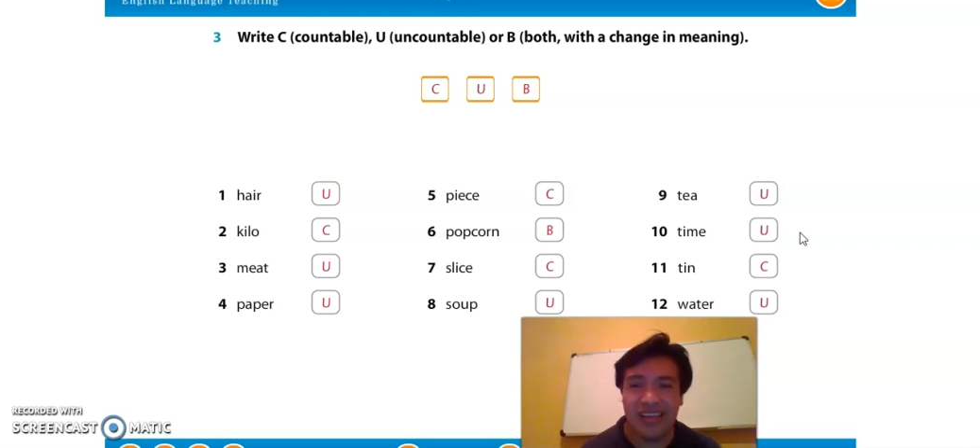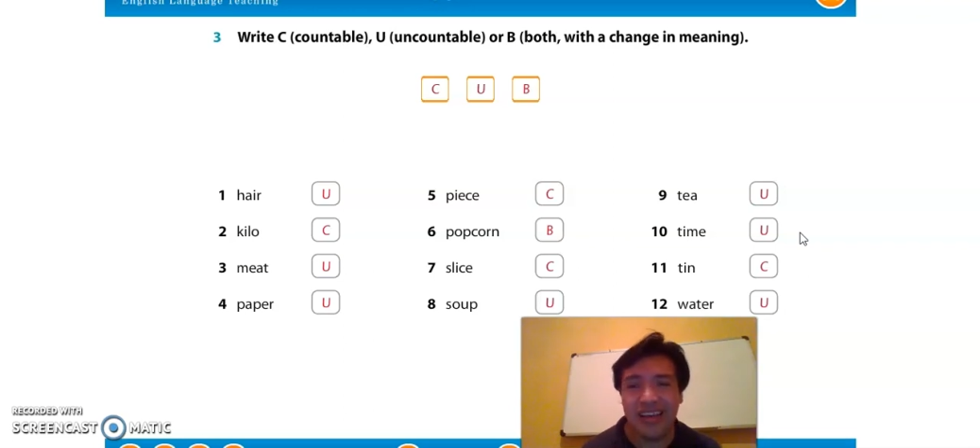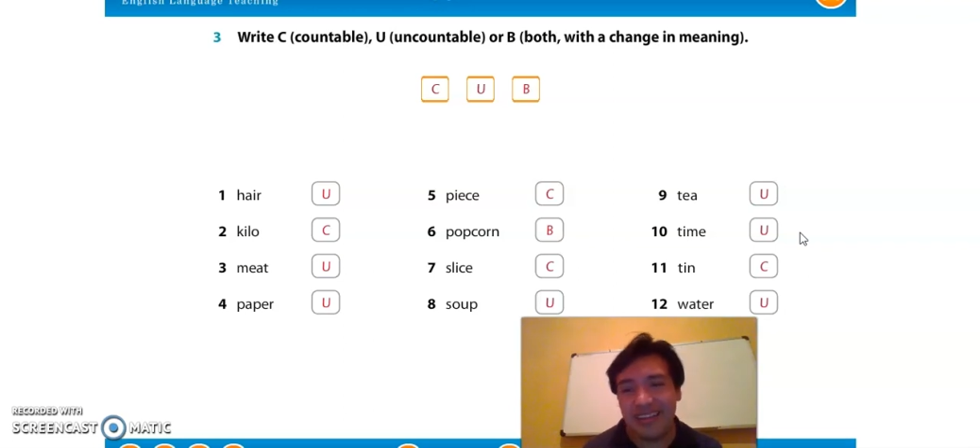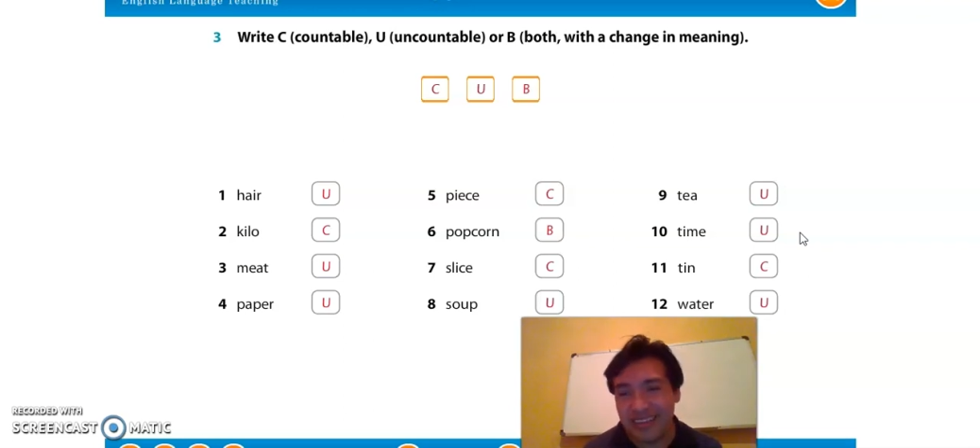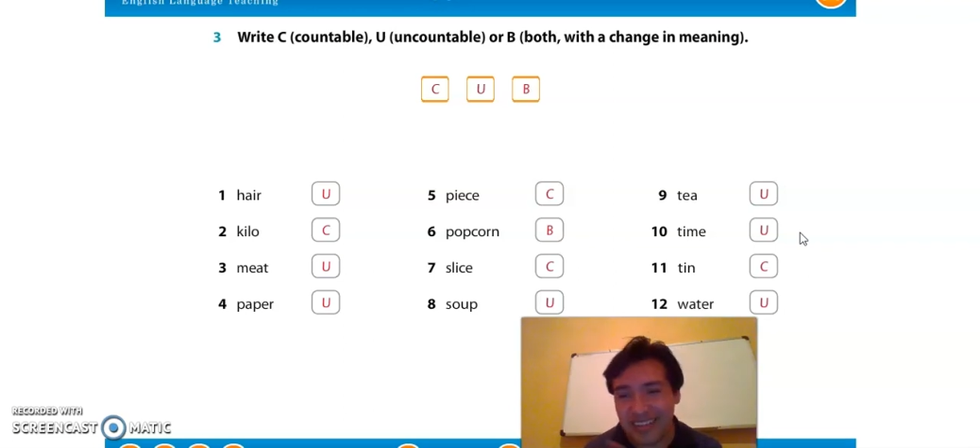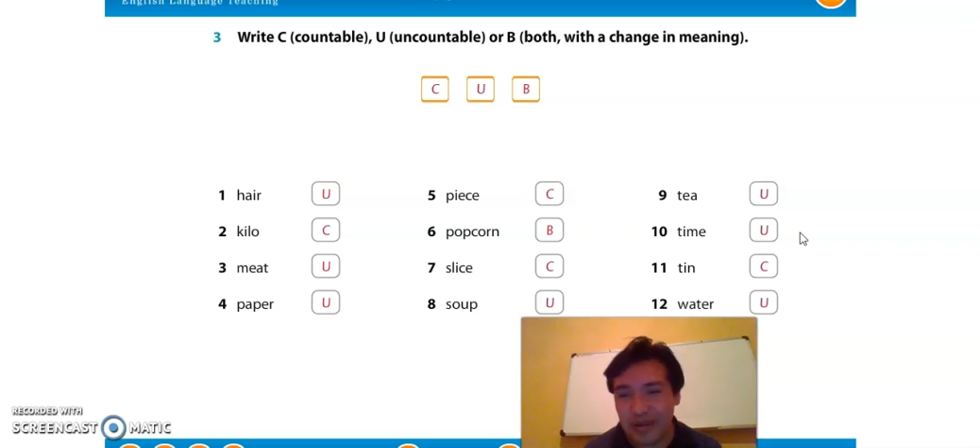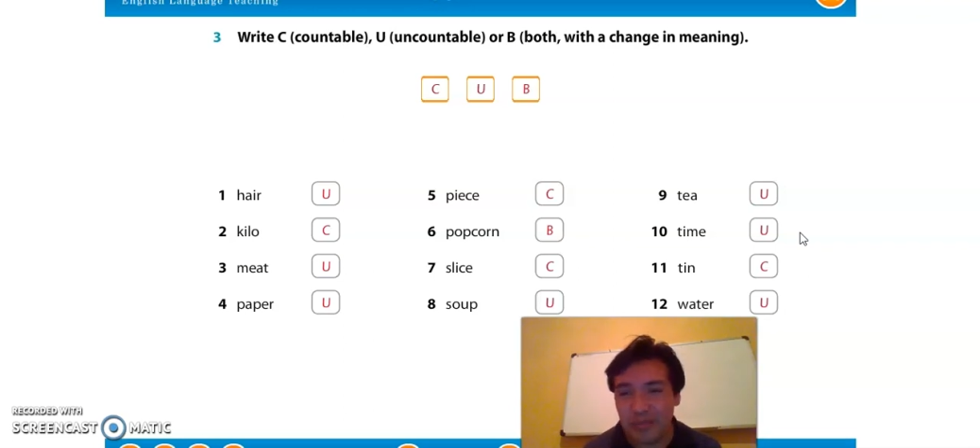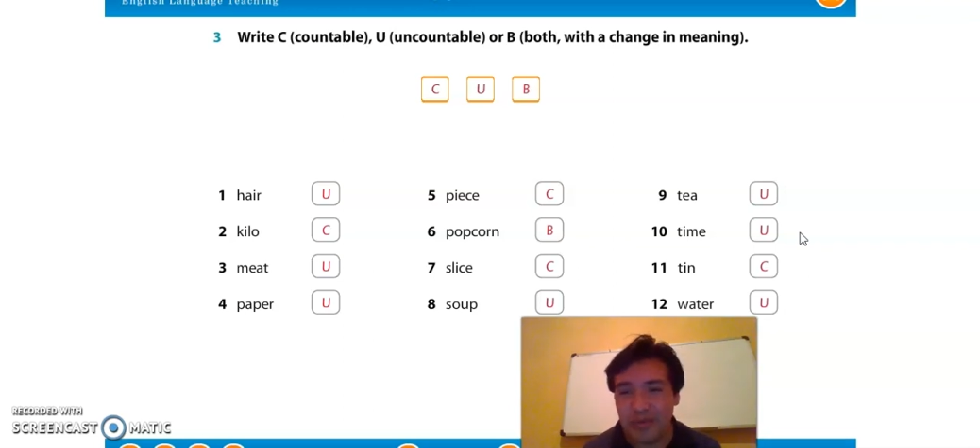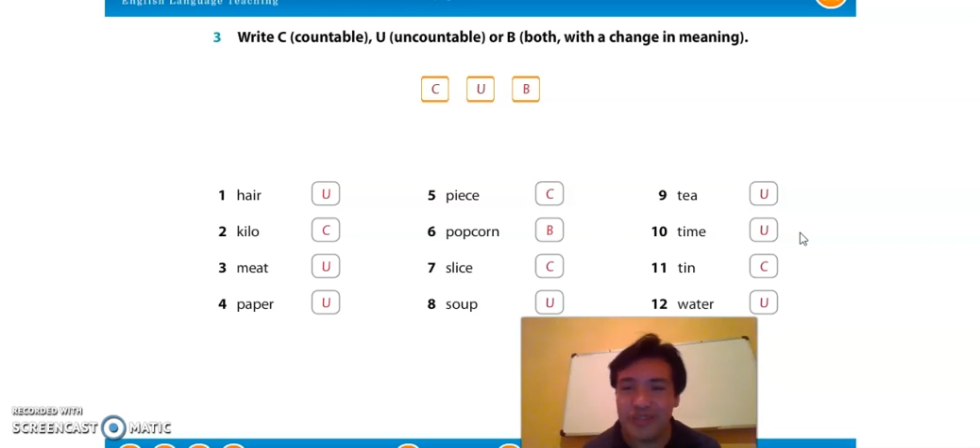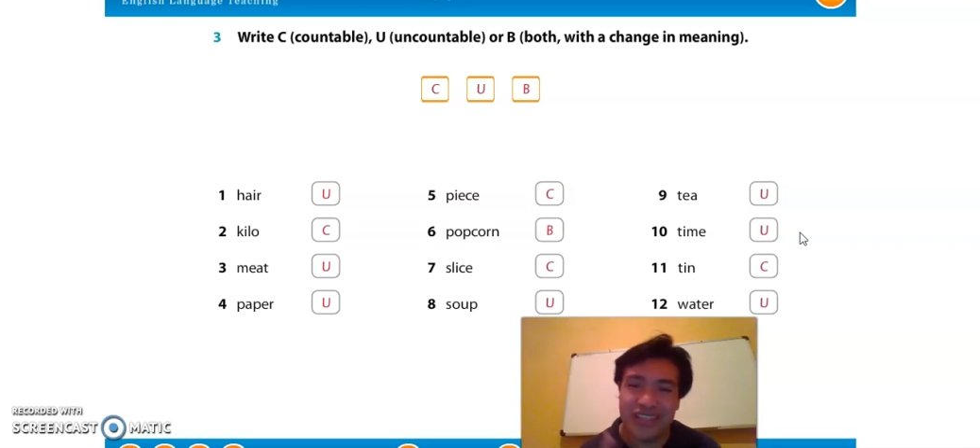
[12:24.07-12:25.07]
And
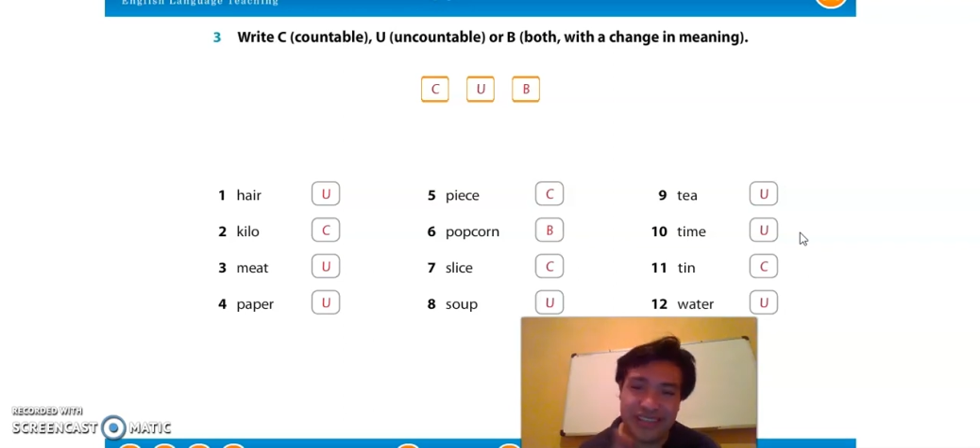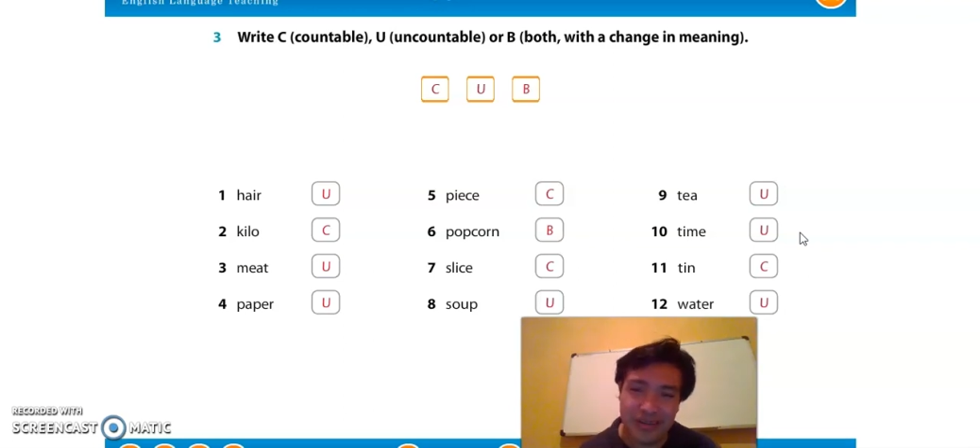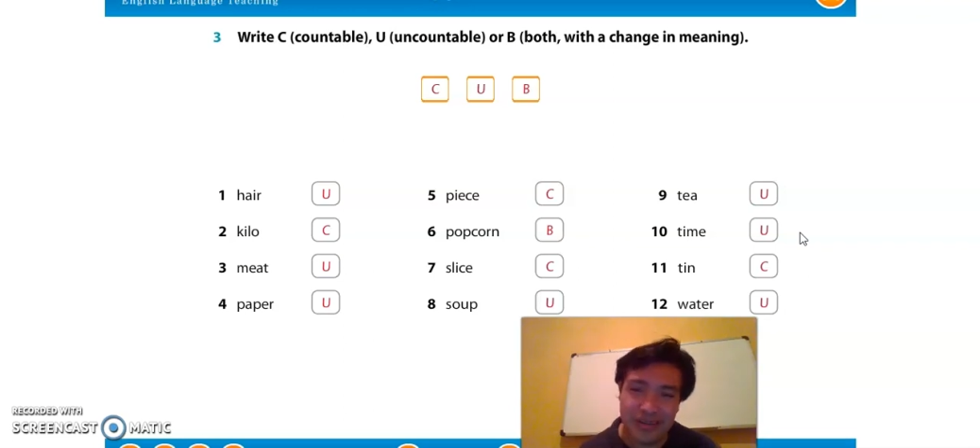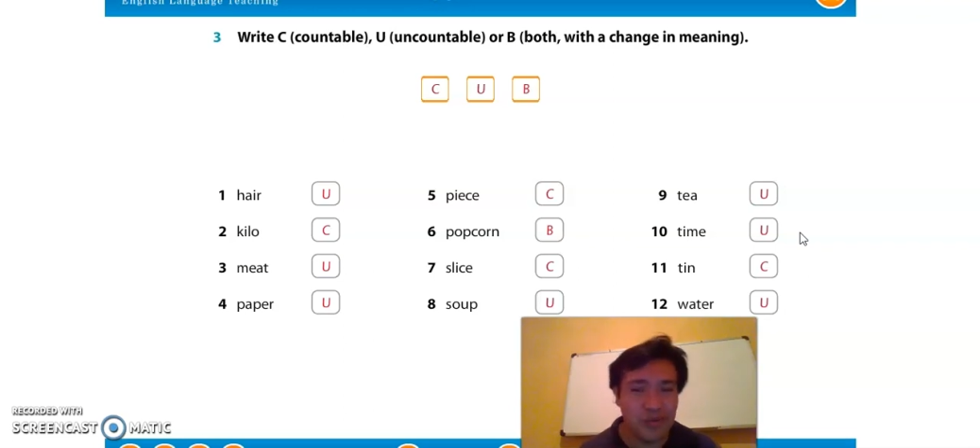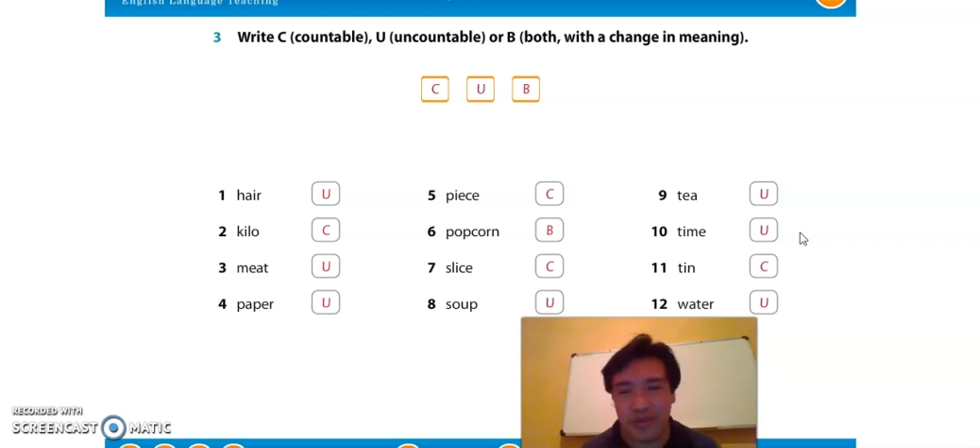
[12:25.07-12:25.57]
tiempo, we say tiempo.